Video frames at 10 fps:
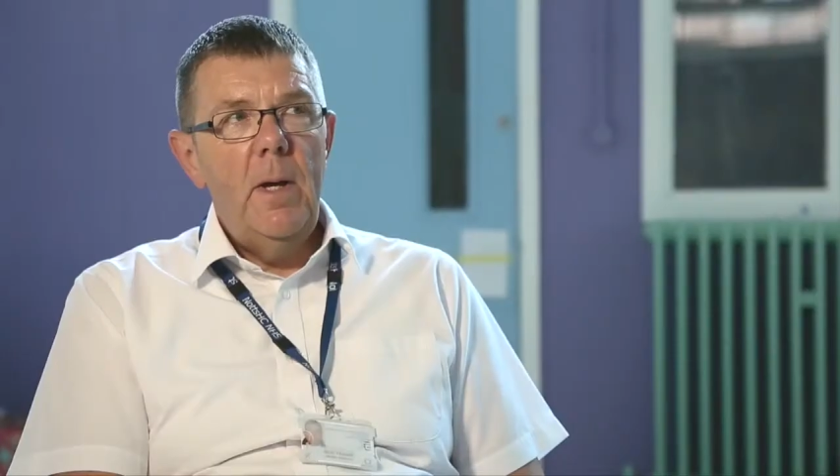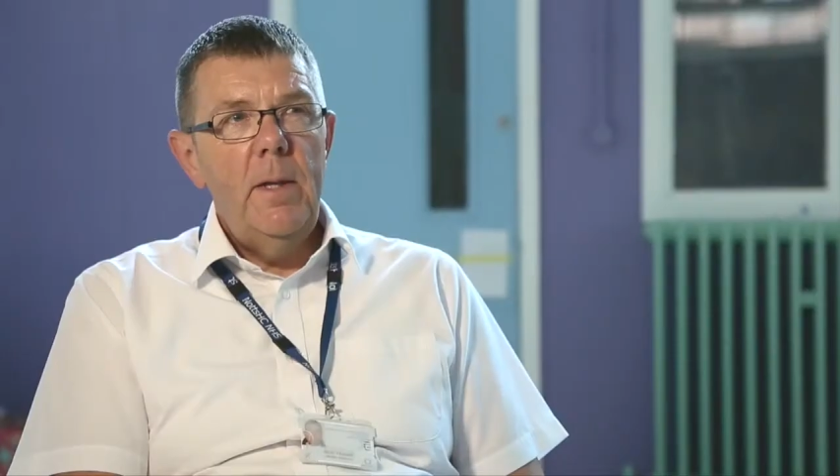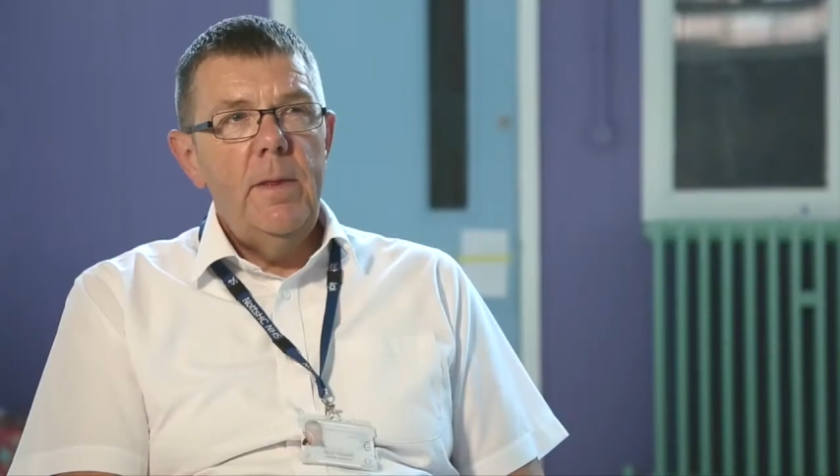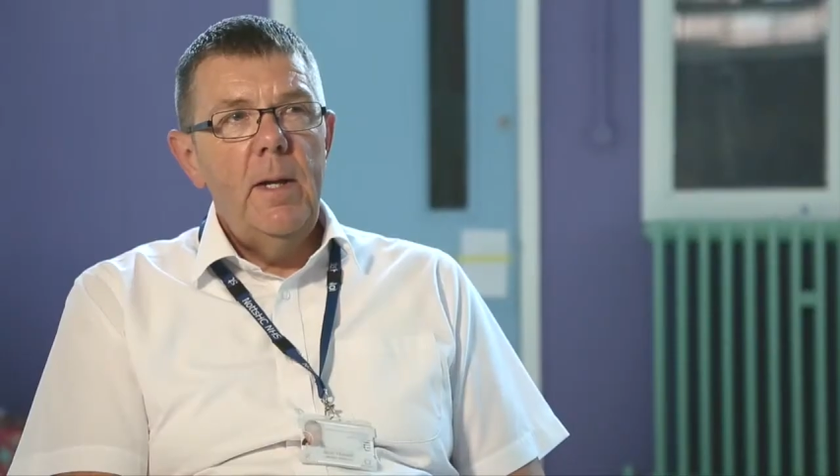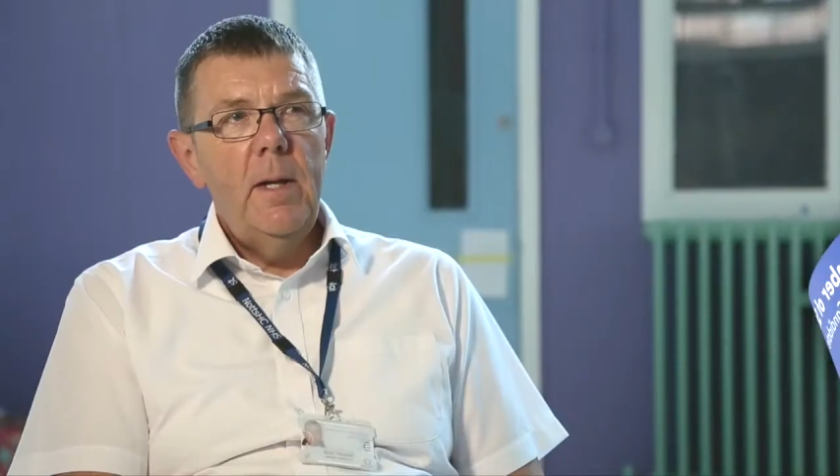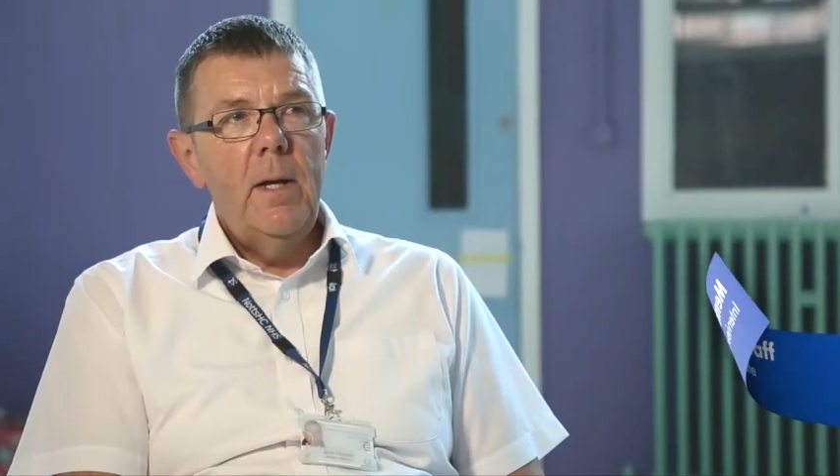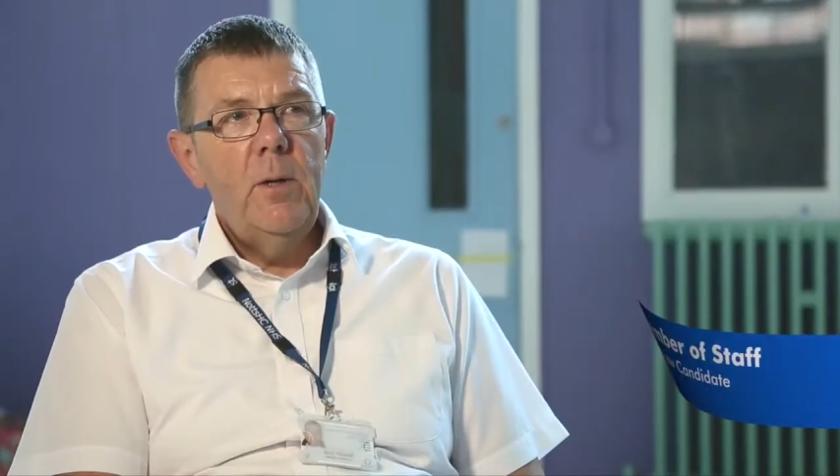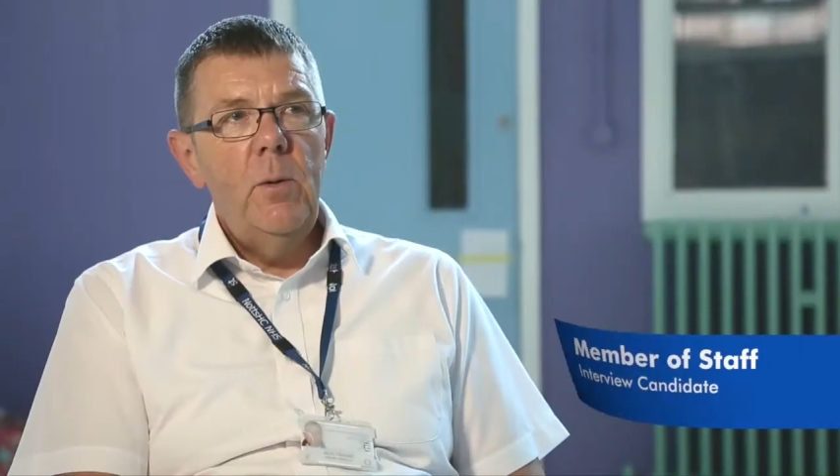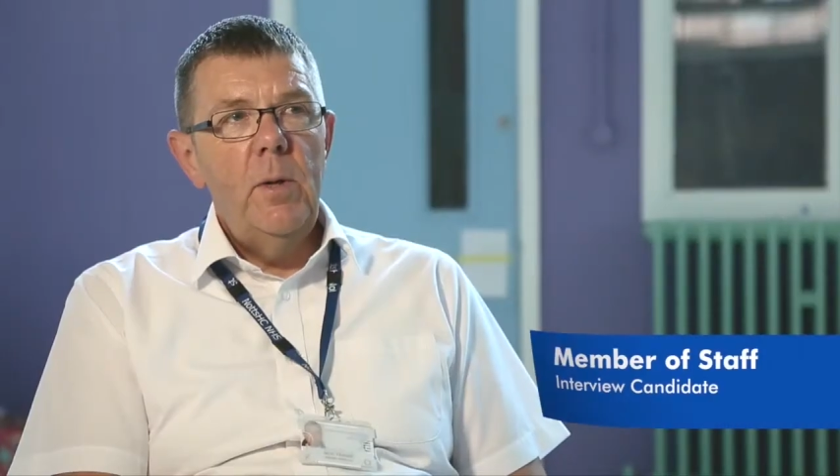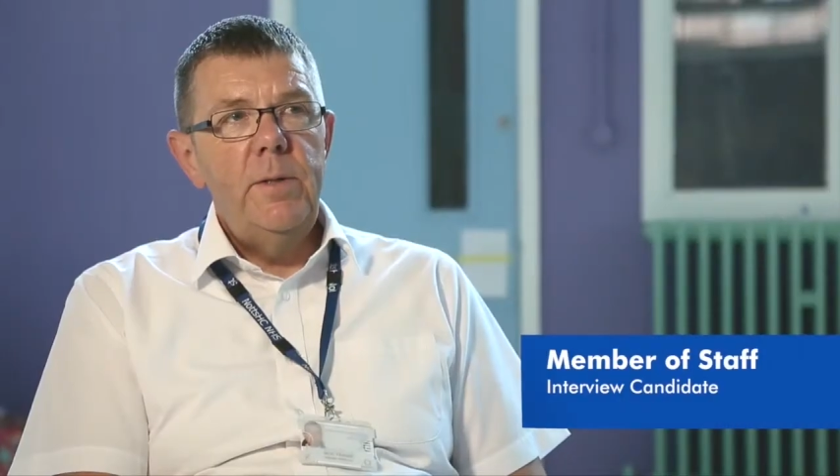I think,
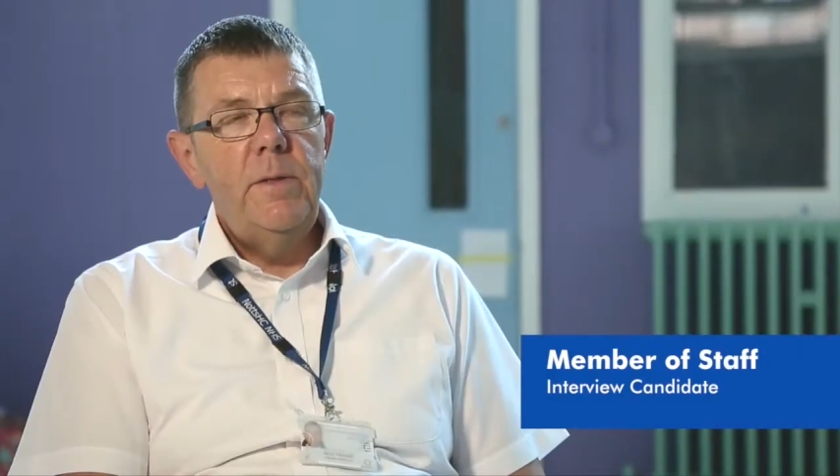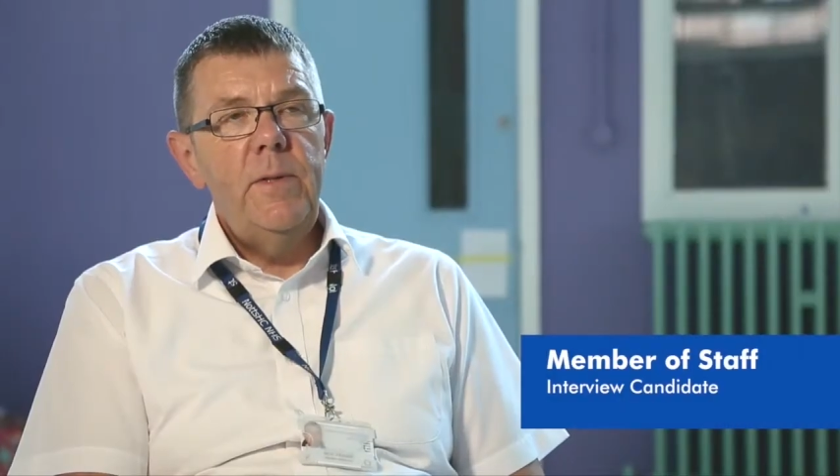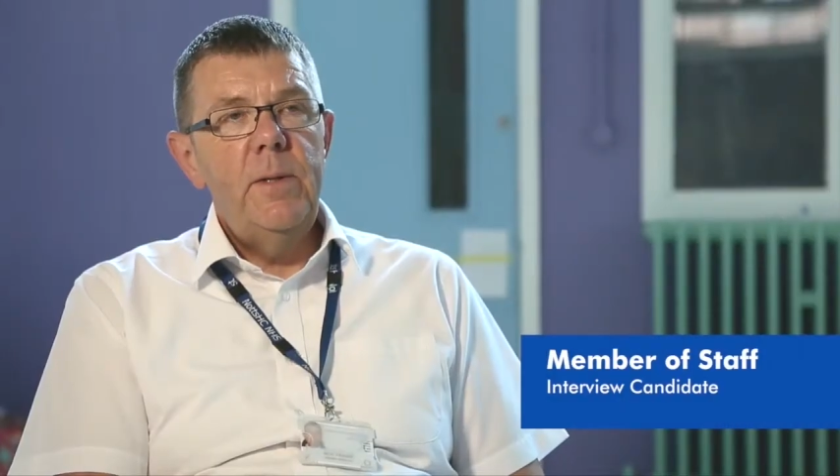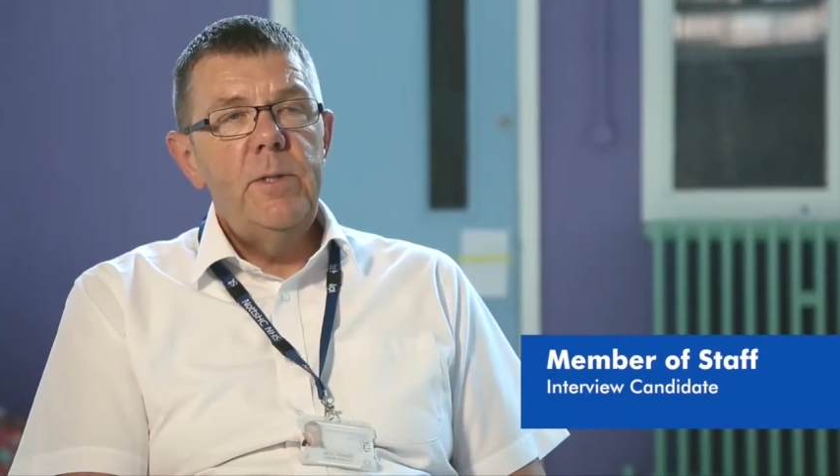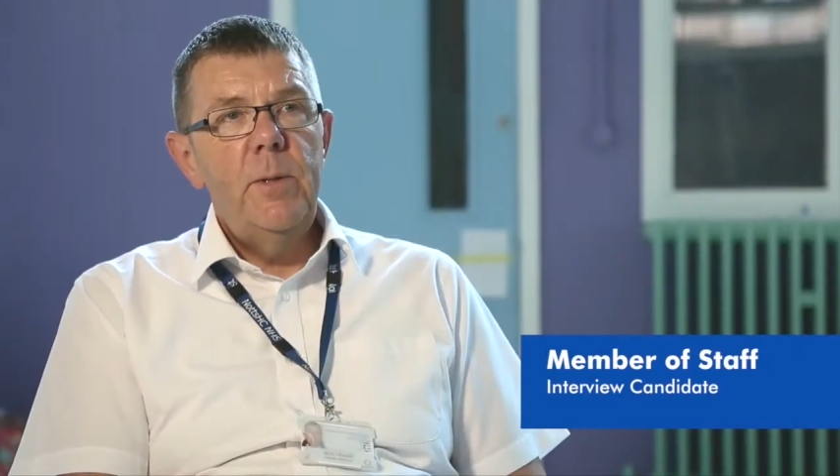like all interviews,